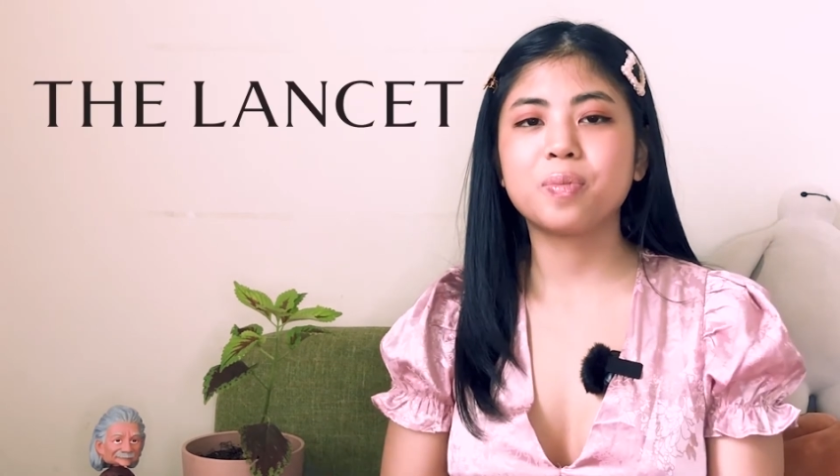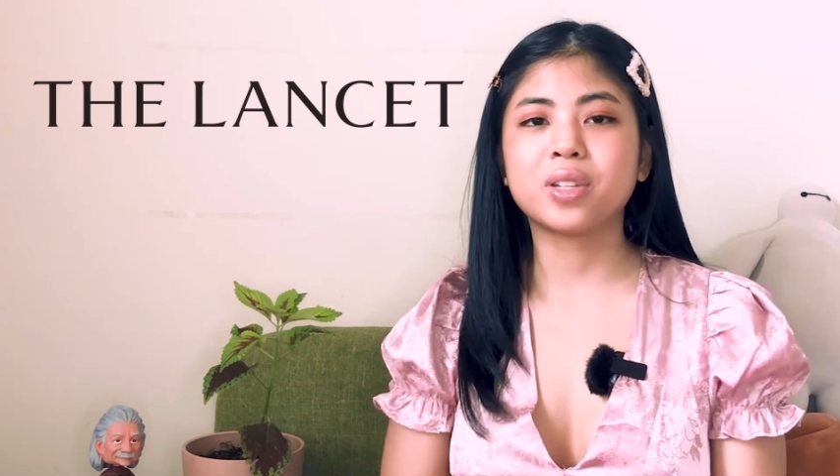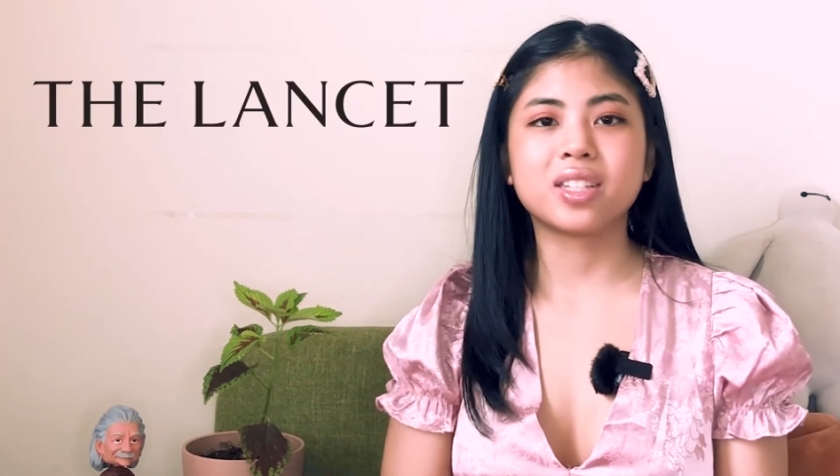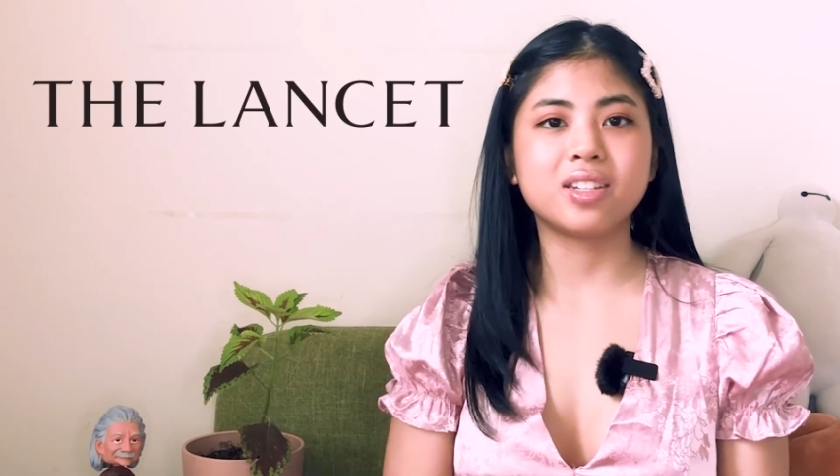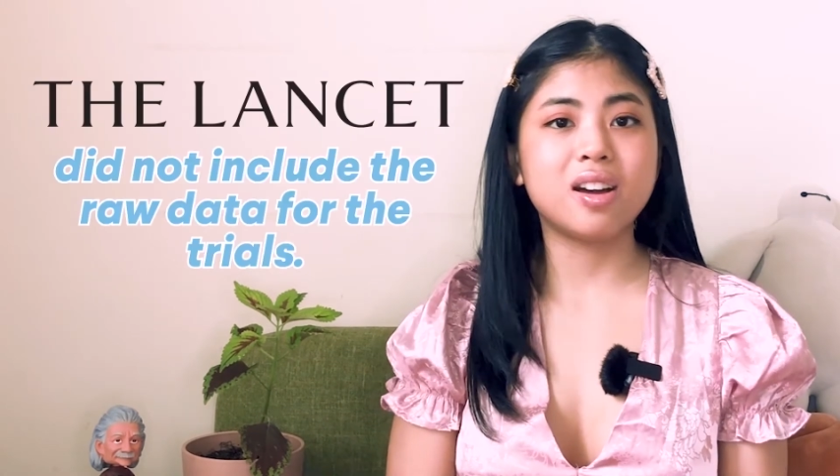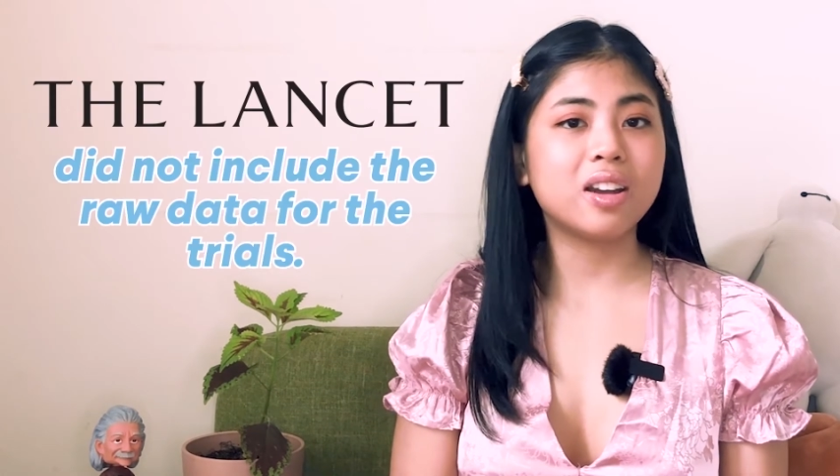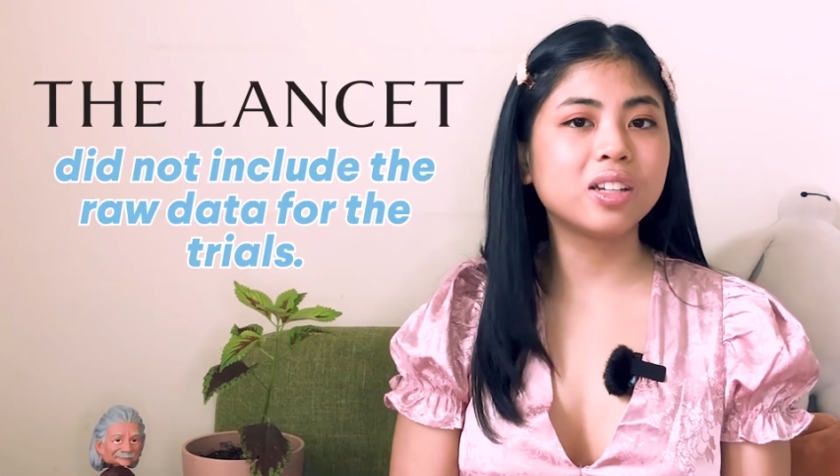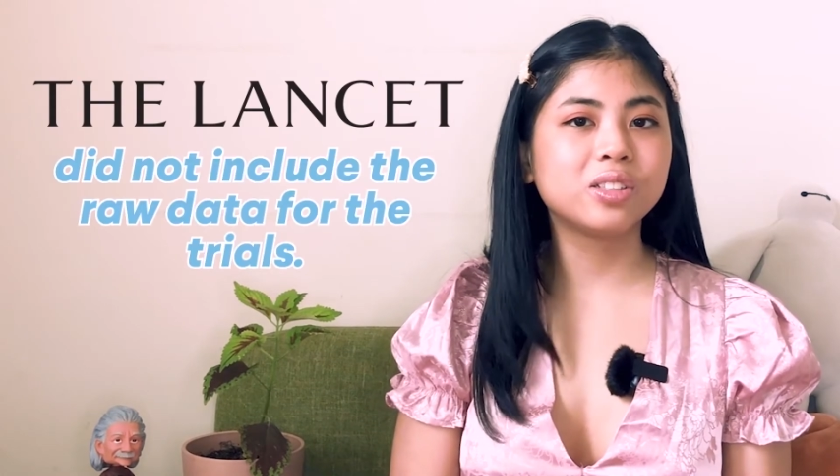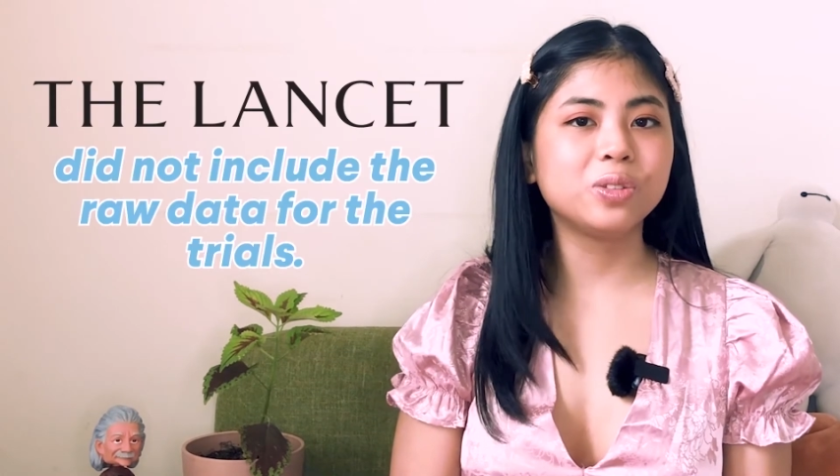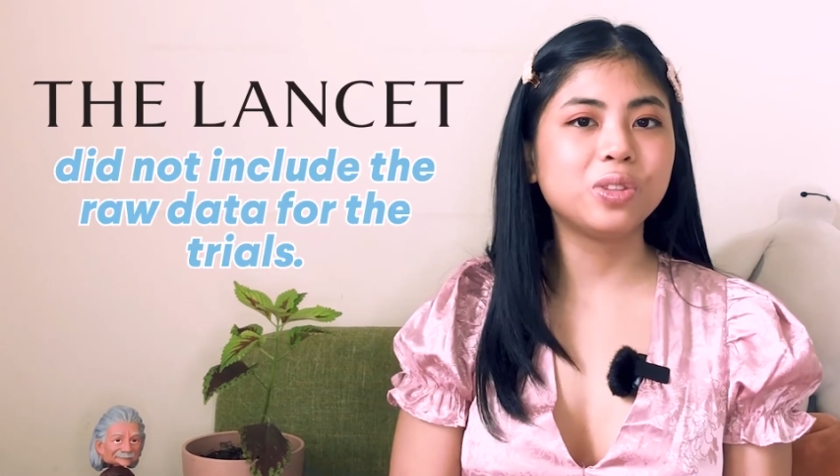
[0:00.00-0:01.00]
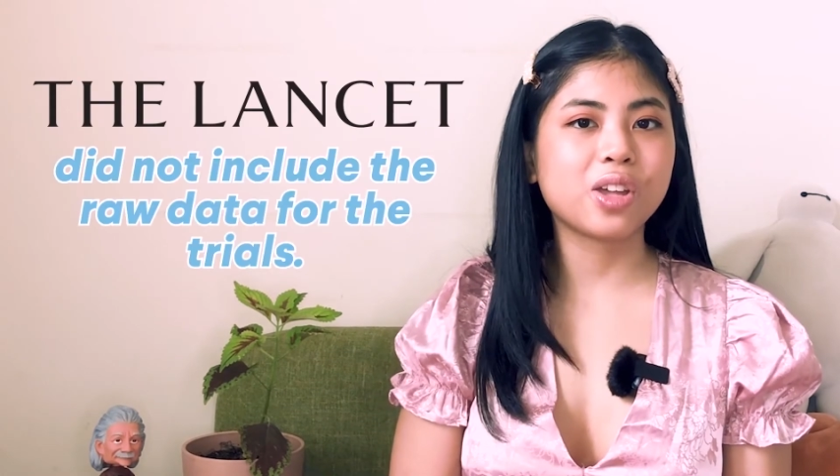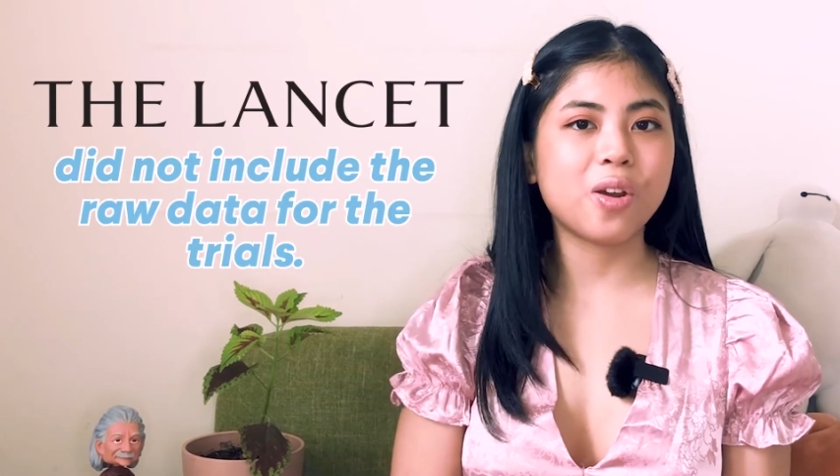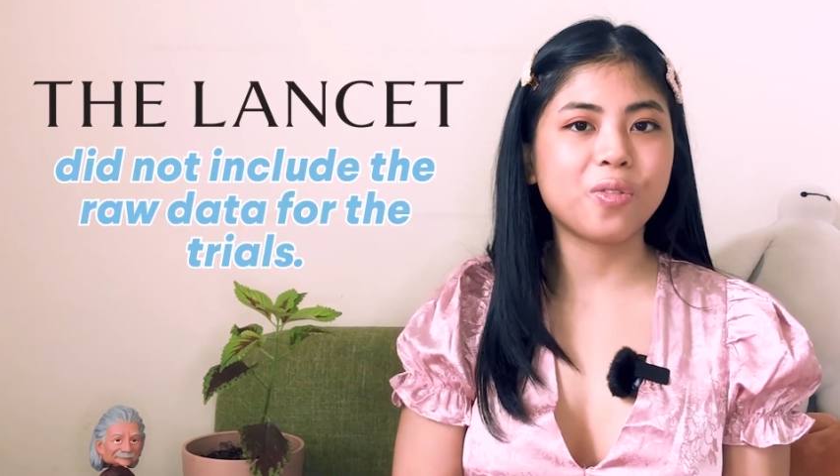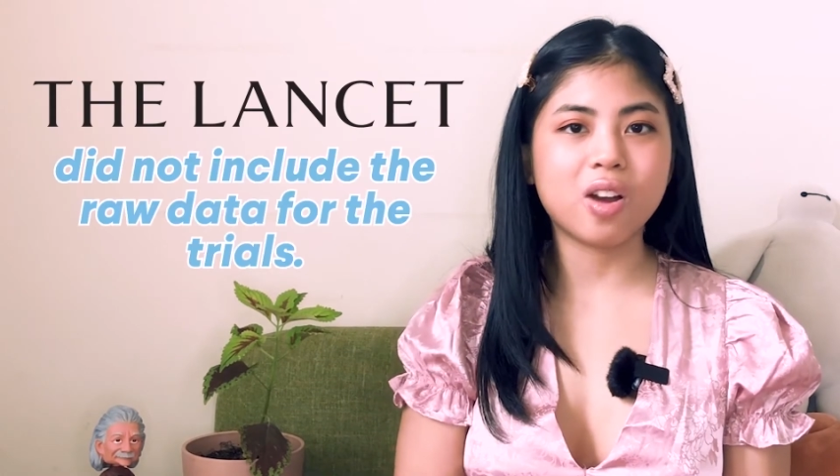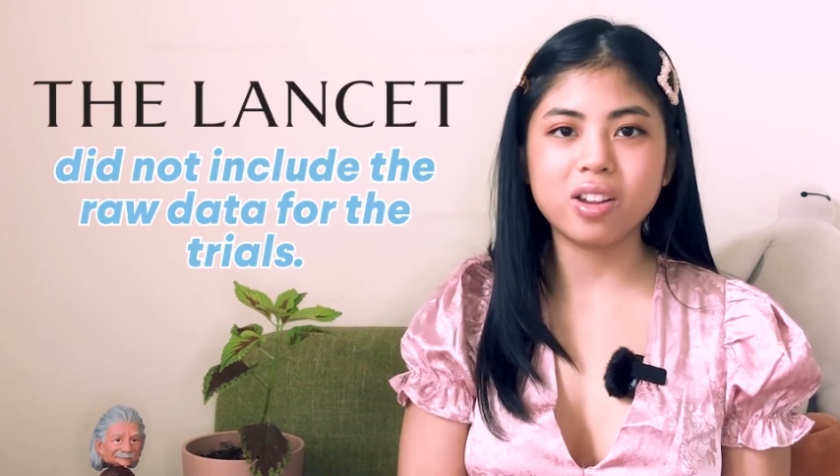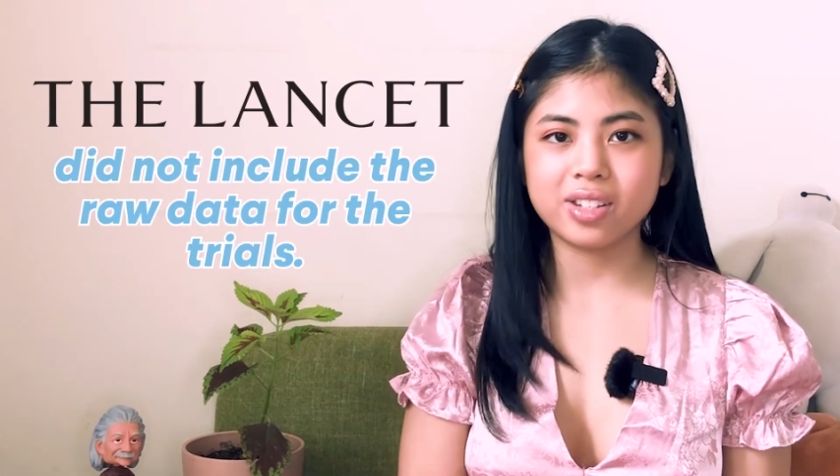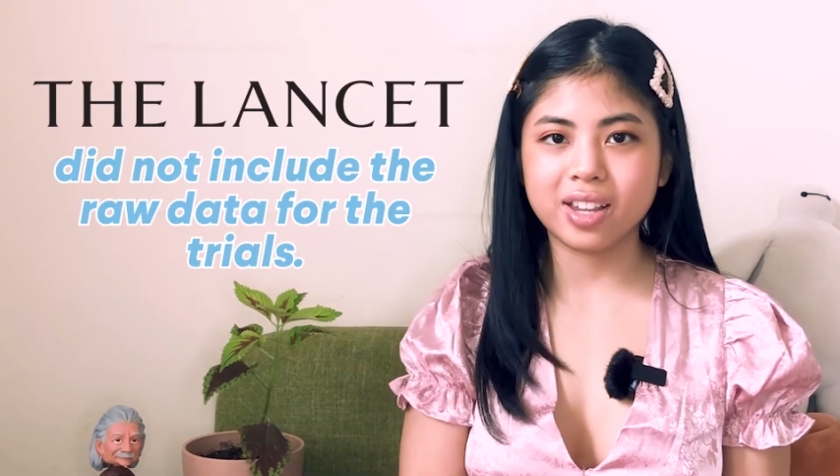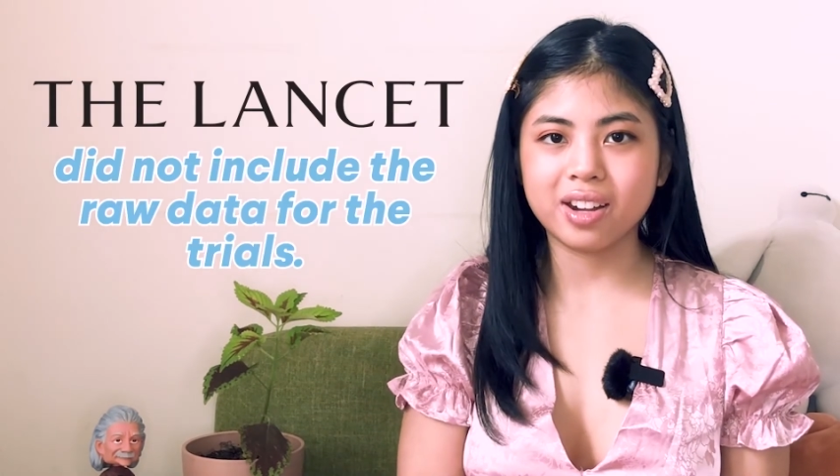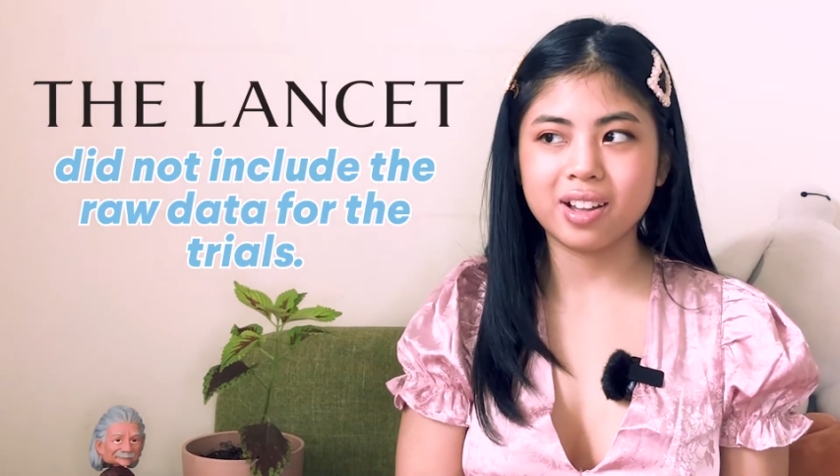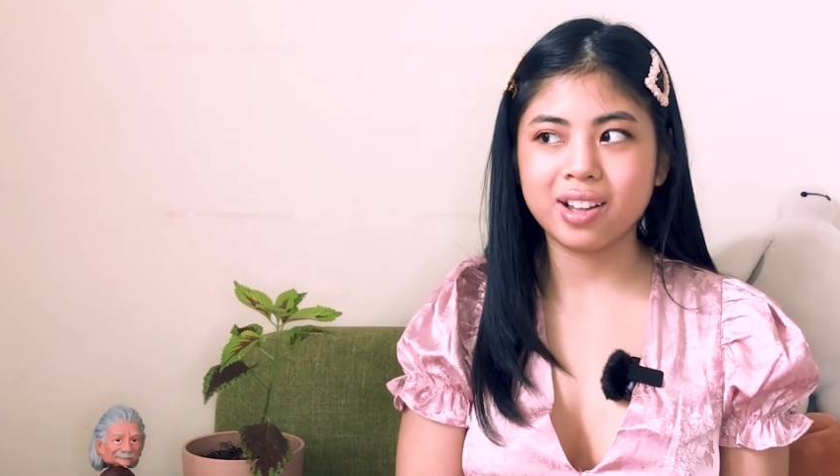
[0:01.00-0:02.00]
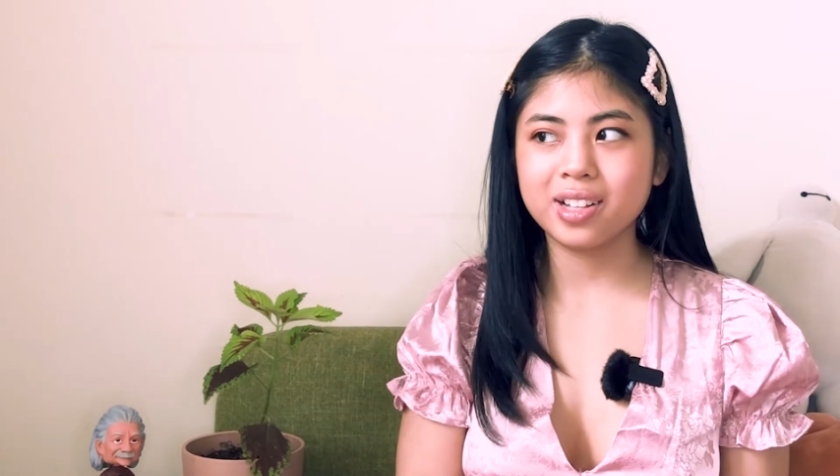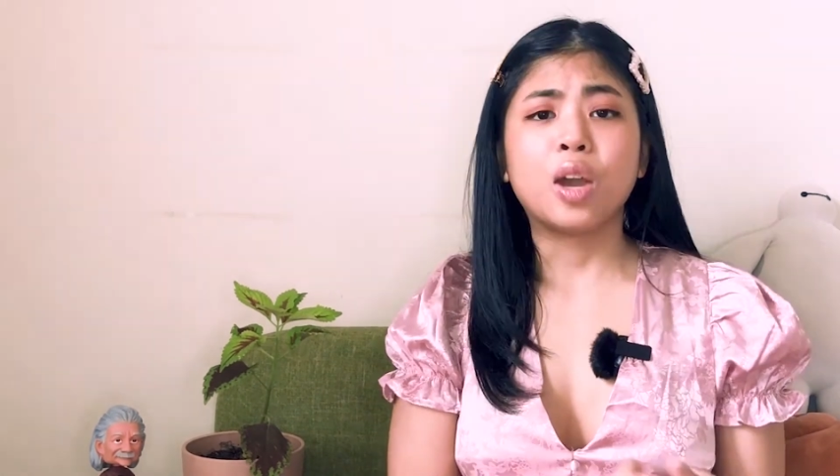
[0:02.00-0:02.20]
but did not include their raw data.